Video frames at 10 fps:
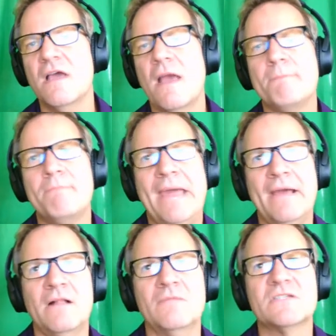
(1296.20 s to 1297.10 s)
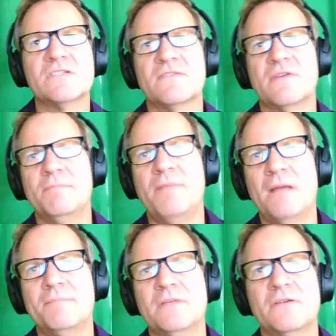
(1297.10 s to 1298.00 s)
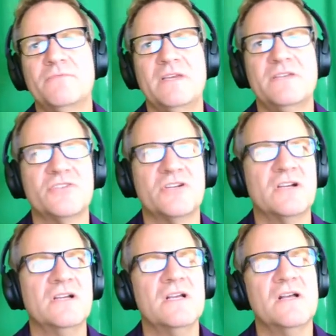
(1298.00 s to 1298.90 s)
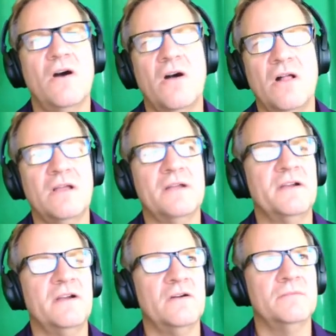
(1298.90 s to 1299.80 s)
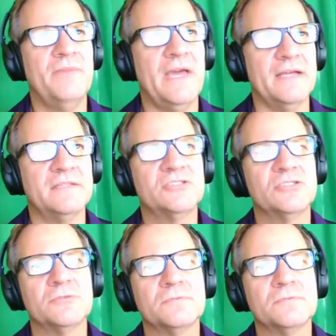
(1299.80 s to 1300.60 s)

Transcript: mail, which is a very popular feature, all on your home page.